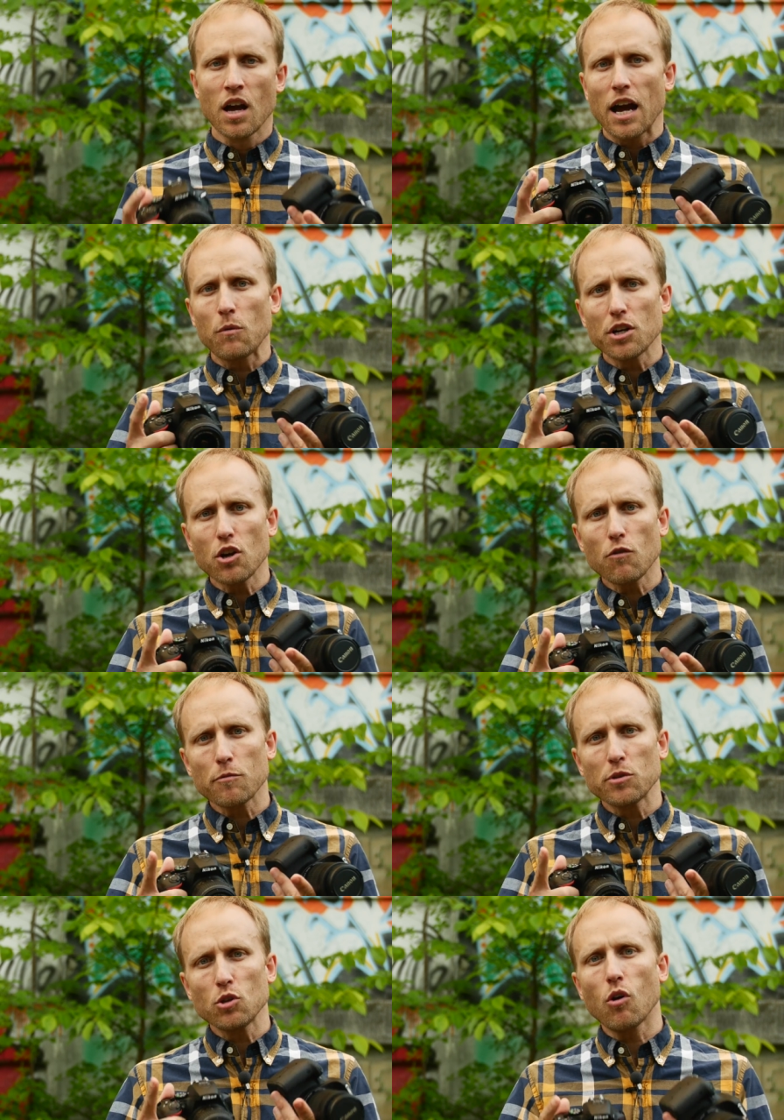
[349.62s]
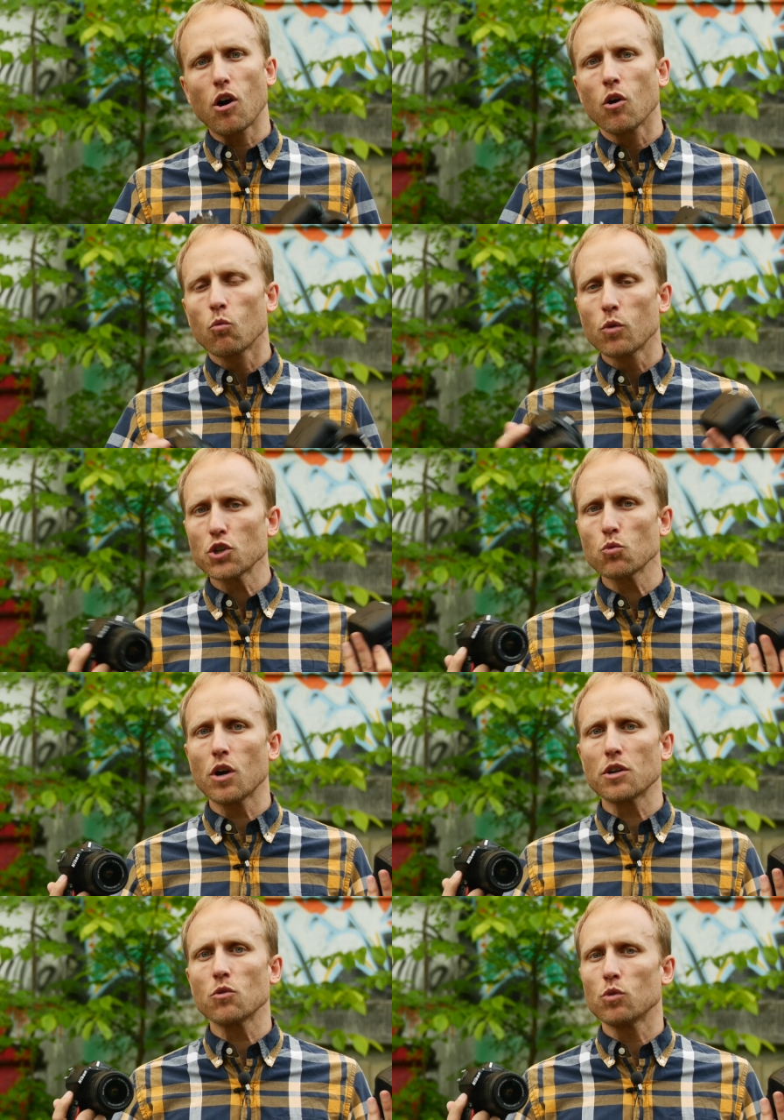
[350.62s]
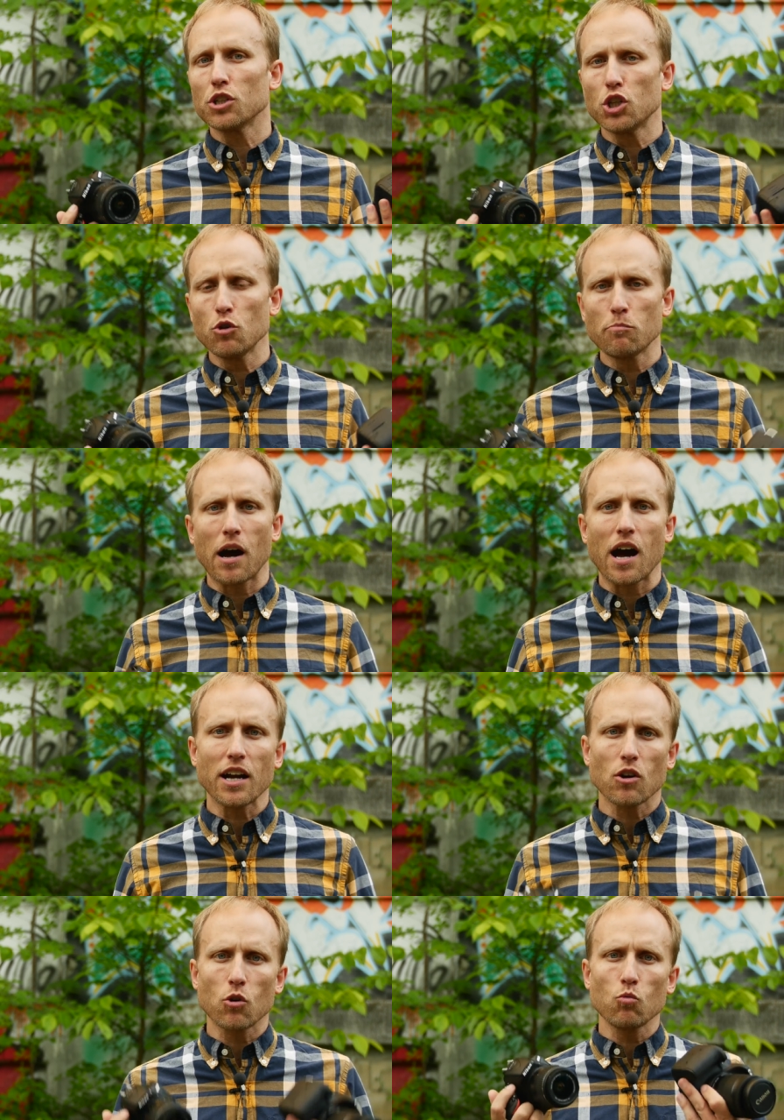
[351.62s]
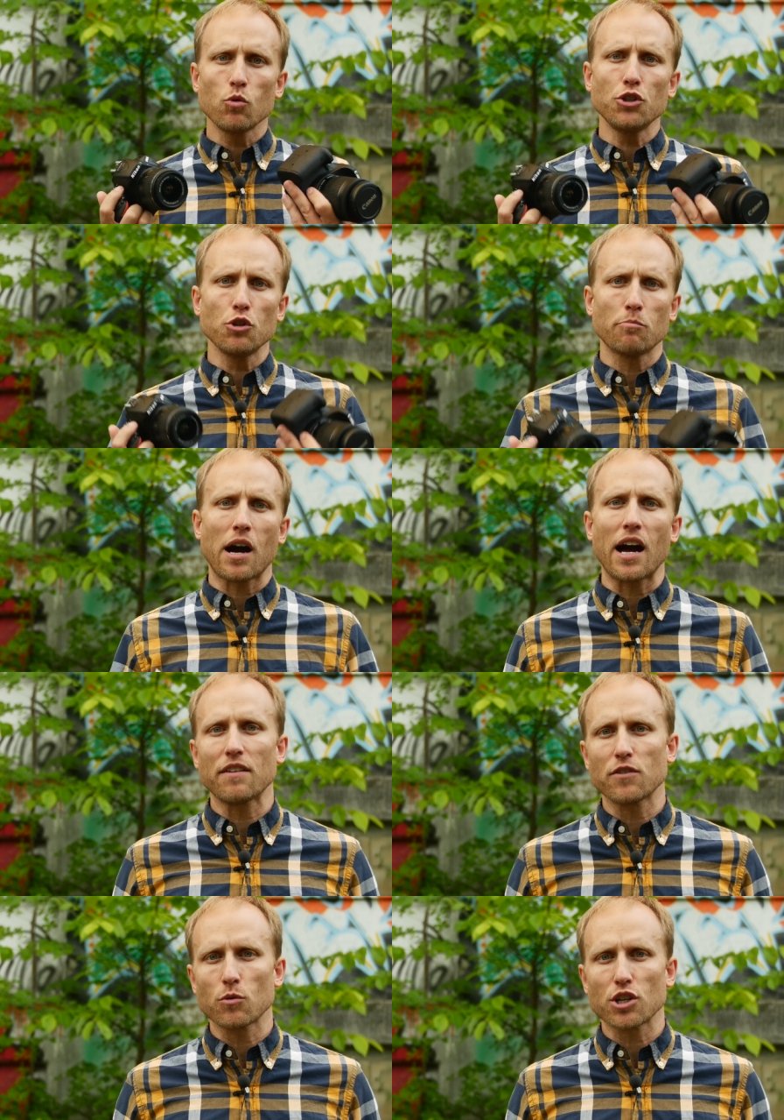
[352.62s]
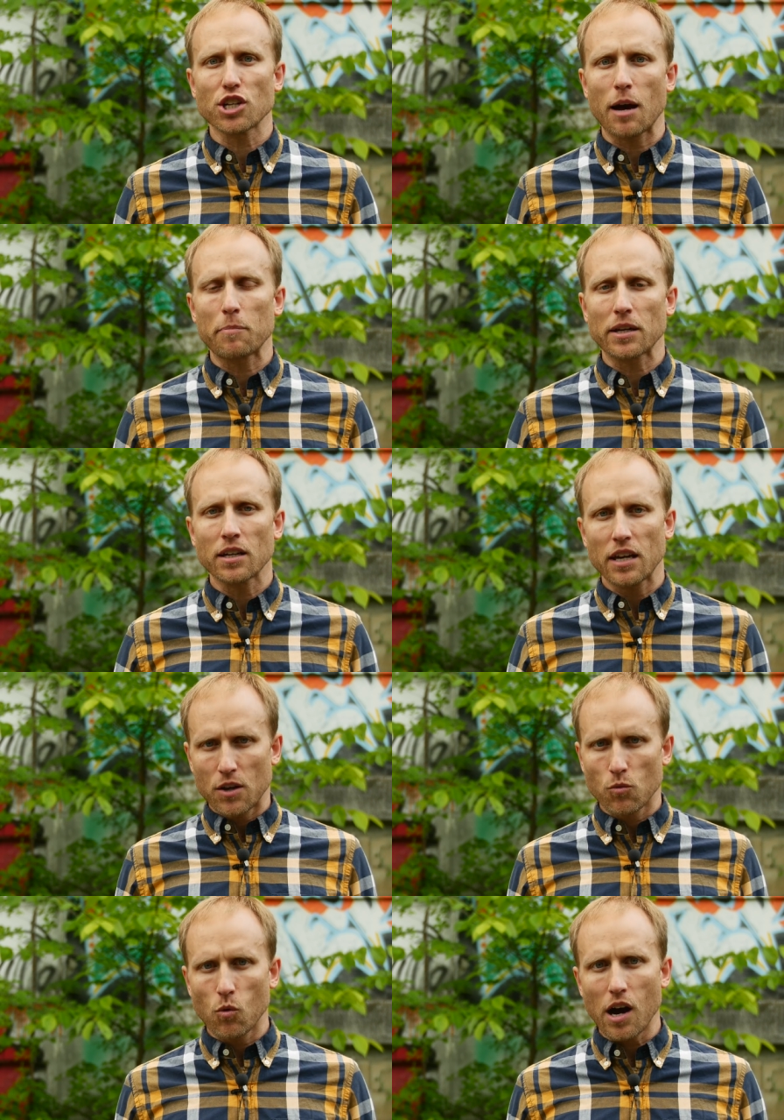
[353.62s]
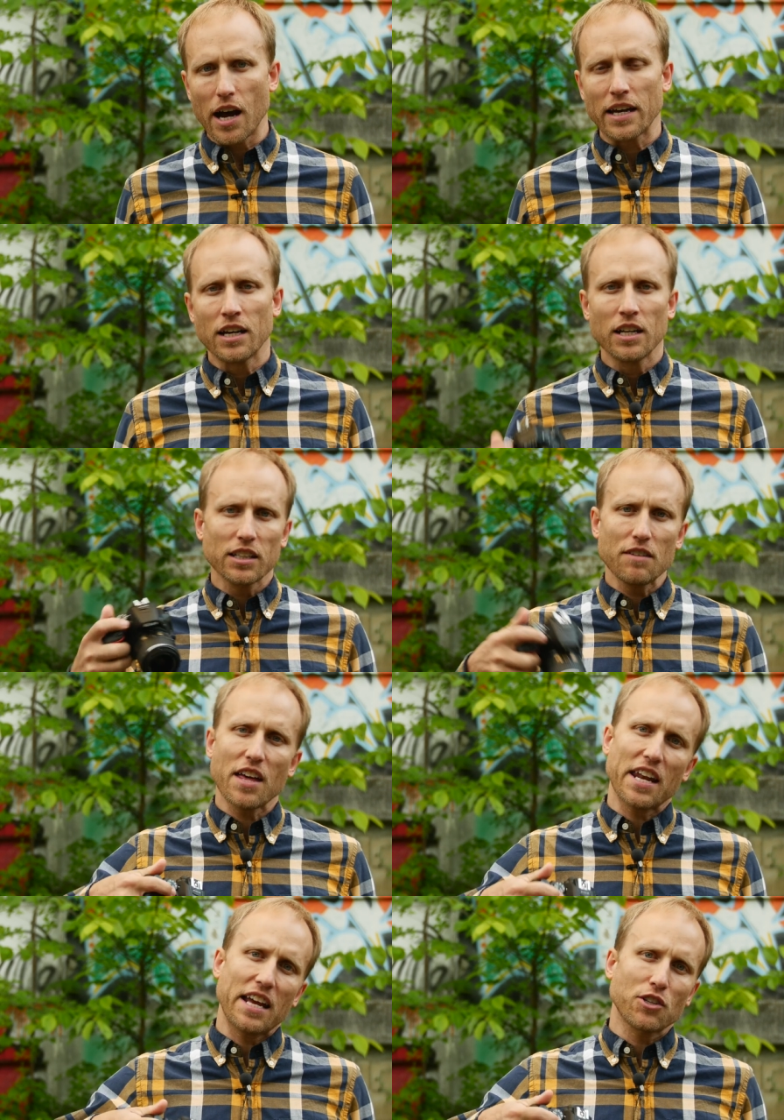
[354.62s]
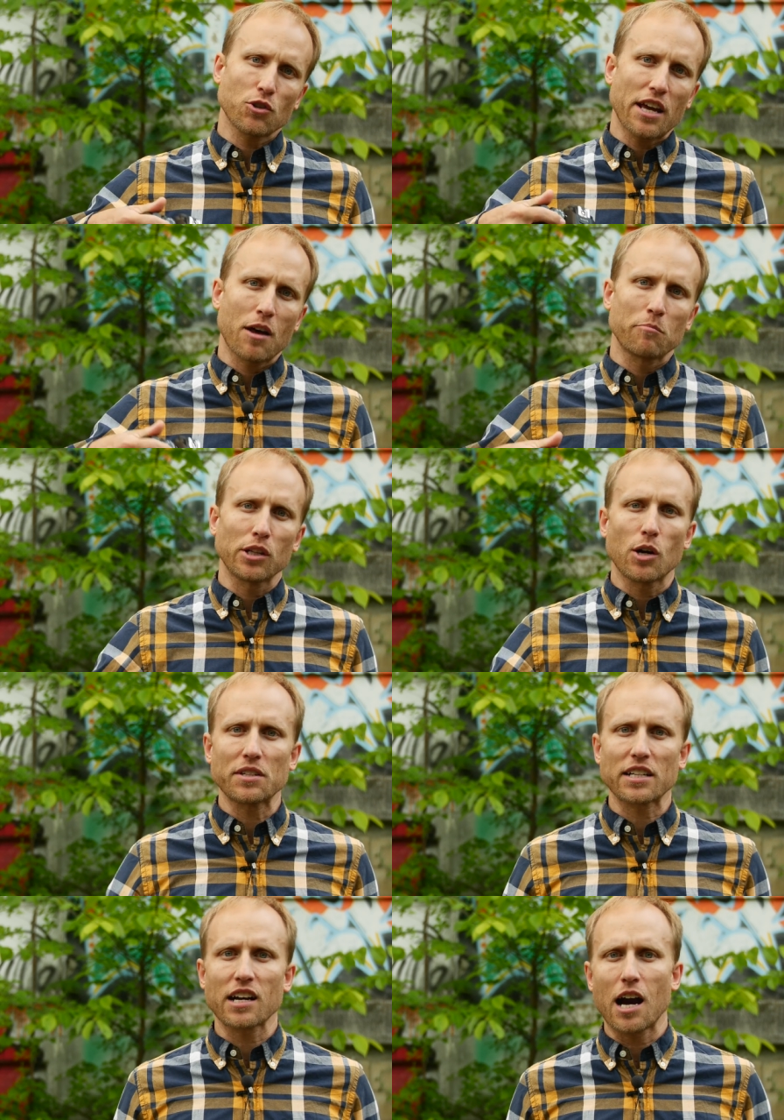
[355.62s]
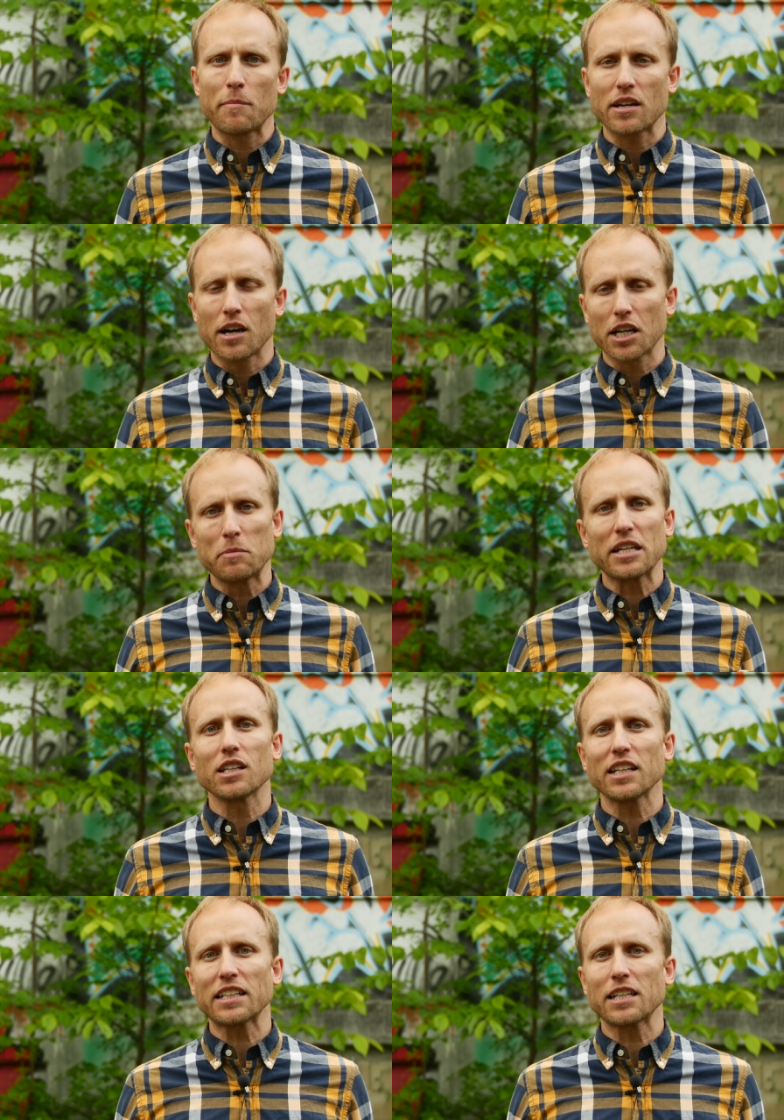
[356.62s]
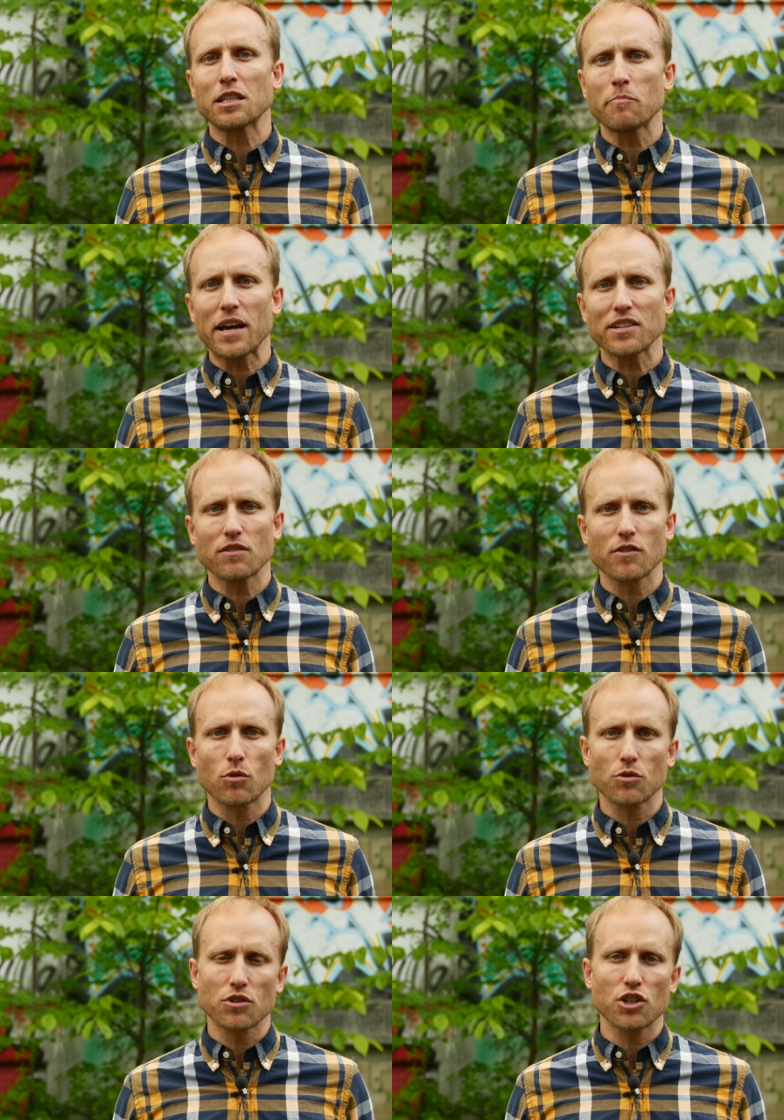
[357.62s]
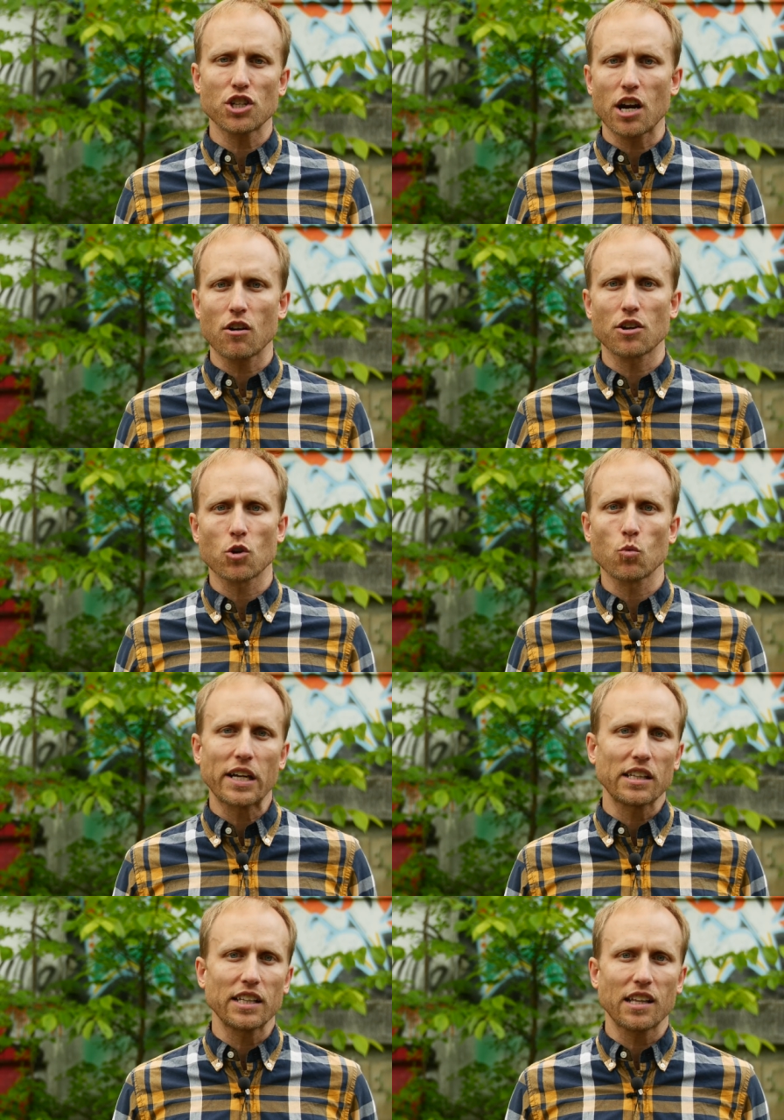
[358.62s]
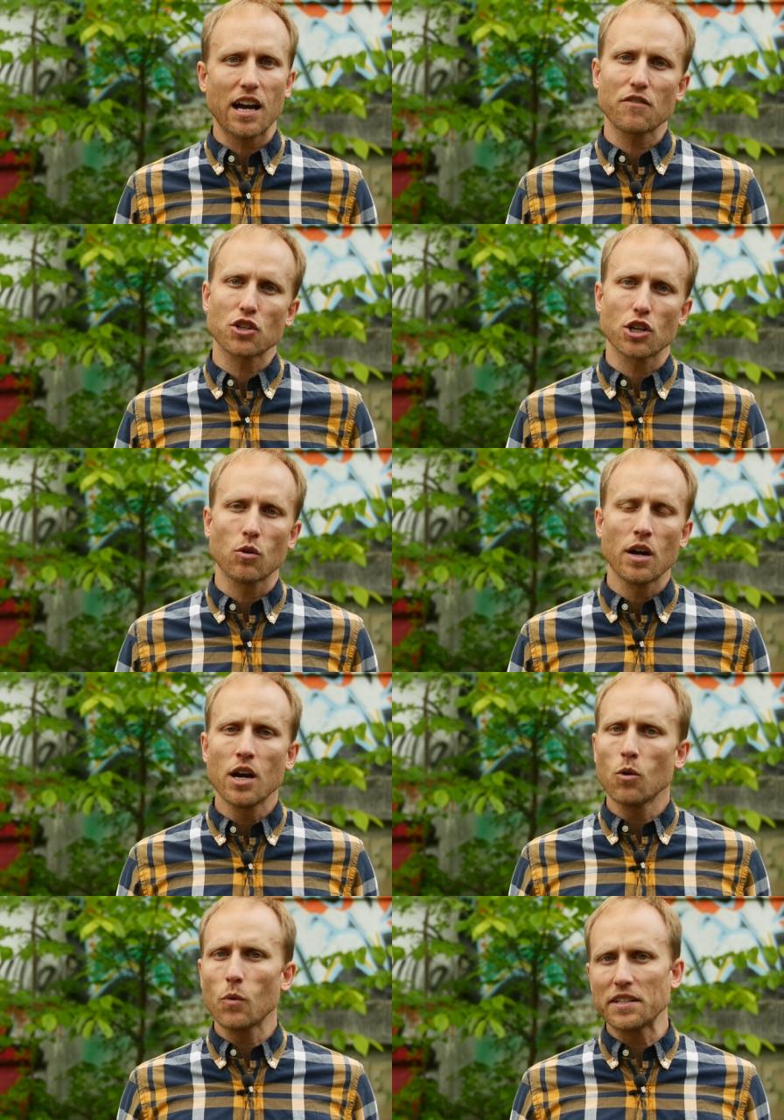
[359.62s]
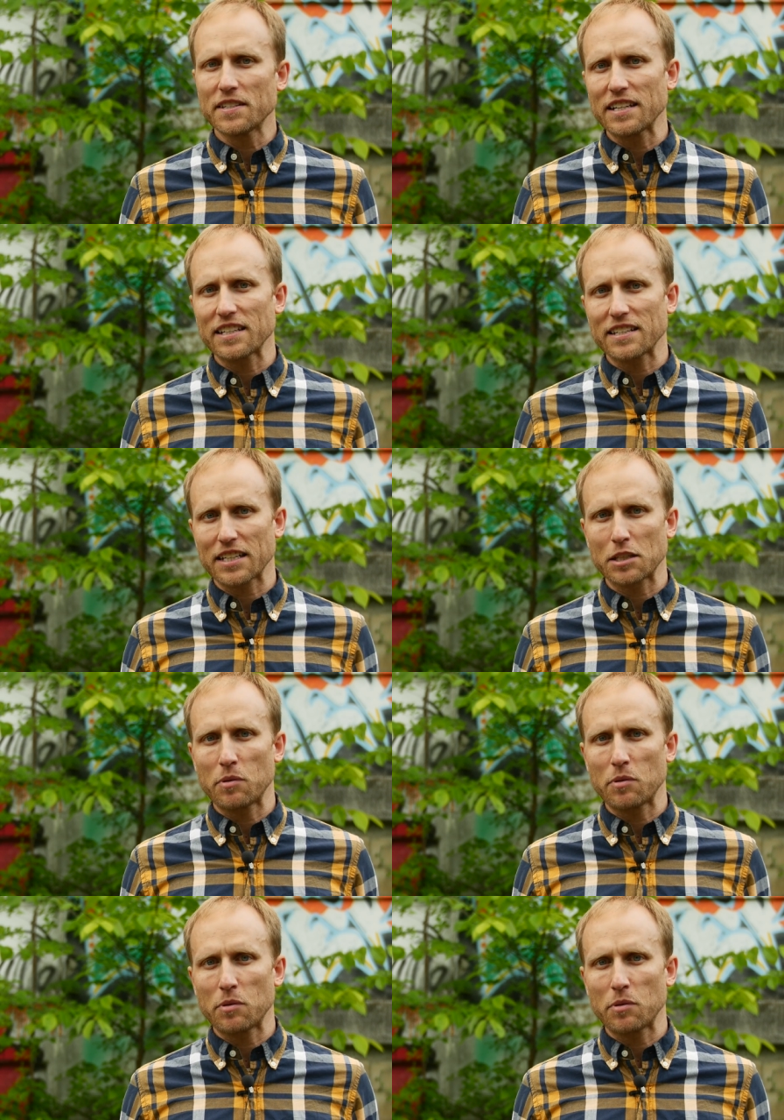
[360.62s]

I want to know from you all, which one will you buy or would you buy if you were shopping and why? Leave that answer down below as a comment. I'm going to be collecting the best of those to share on our weekly live show, Wednesdays at 6